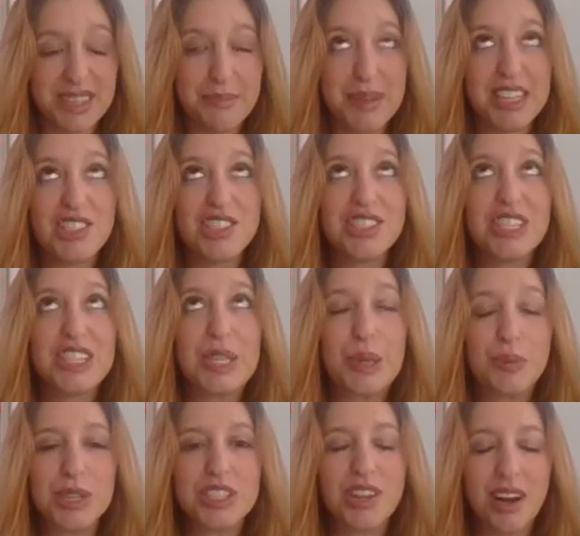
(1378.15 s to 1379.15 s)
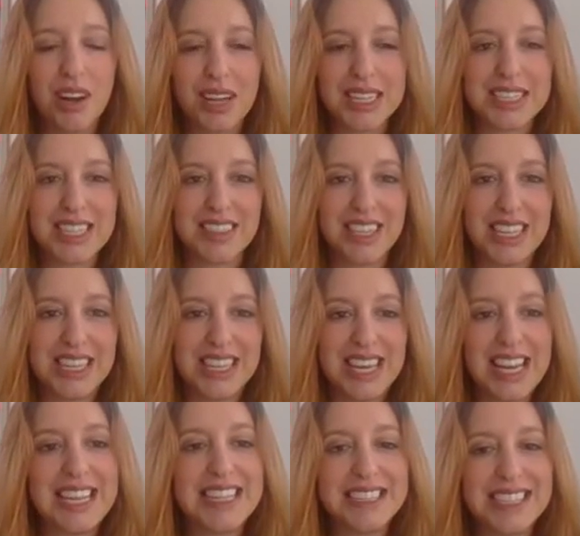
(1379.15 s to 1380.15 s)
Imagine that you are targeting the
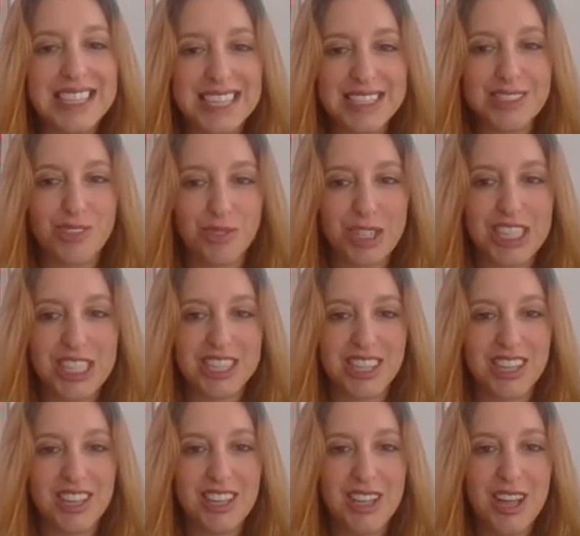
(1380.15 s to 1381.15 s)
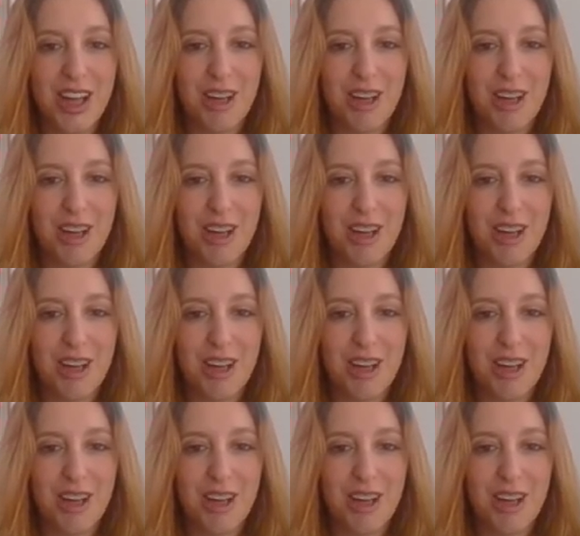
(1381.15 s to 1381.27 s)
laziest reader